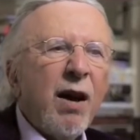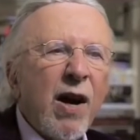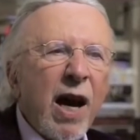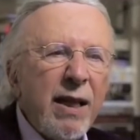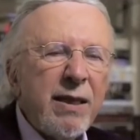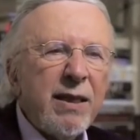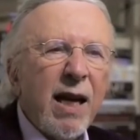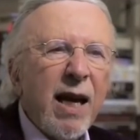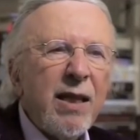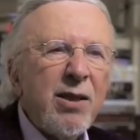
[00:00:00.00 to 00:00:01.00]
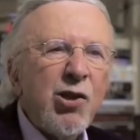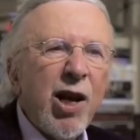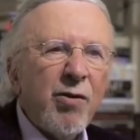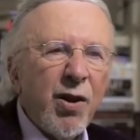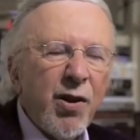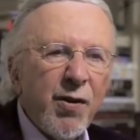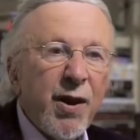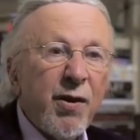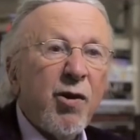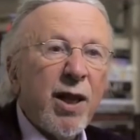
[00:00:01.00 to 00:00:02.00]
of Einstein's general
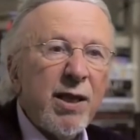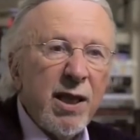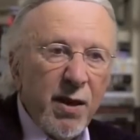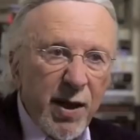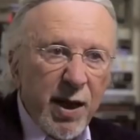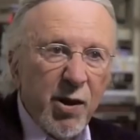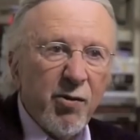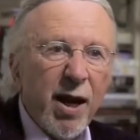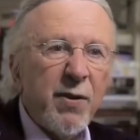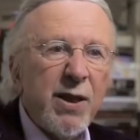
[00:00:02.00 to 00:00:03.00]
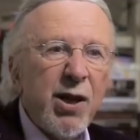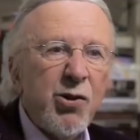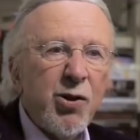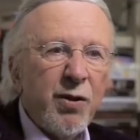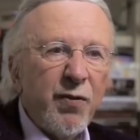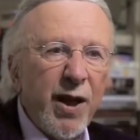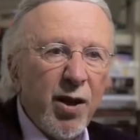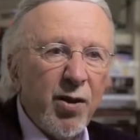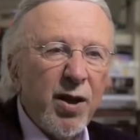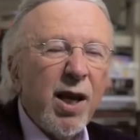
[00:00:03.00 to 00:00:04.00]
theory of relativity of the gravitational
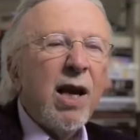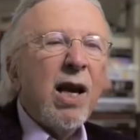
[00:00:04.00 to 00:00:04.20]
field.